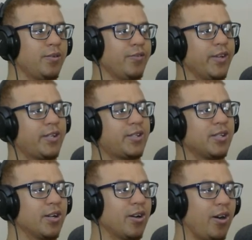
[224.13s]

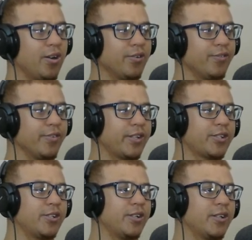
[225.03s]
Victor, God of
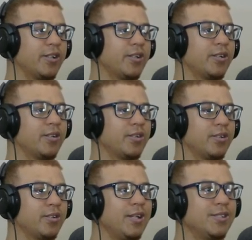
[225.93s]
Victory.
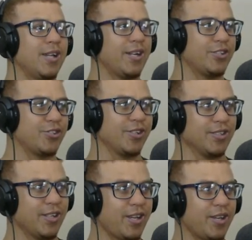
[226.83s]
Is that his
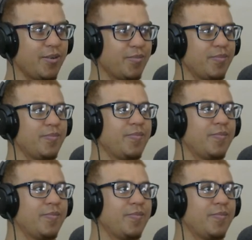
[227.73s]
real name?